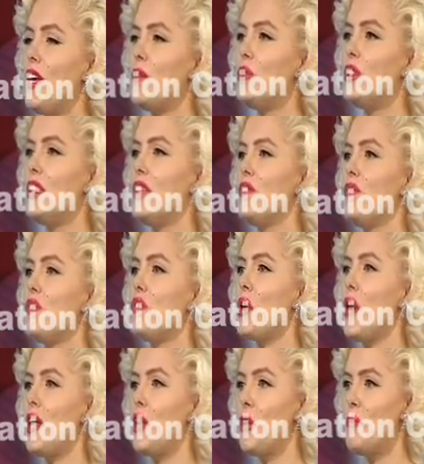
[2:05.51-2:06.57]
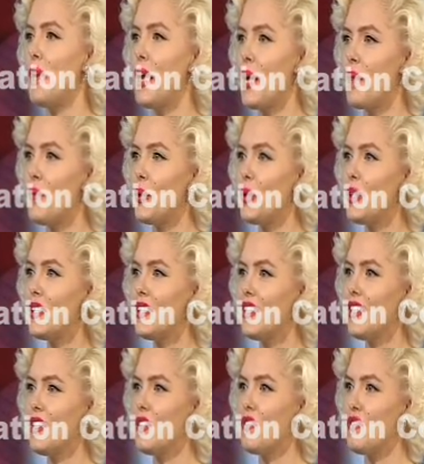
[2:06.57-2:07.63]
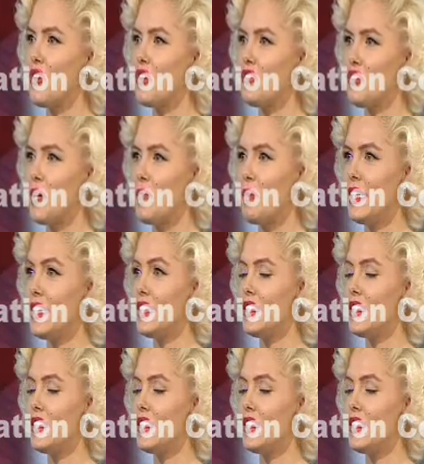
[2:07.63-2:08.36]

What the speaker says: Stephen Fry and Naomi Campbell for After 8 Minutes.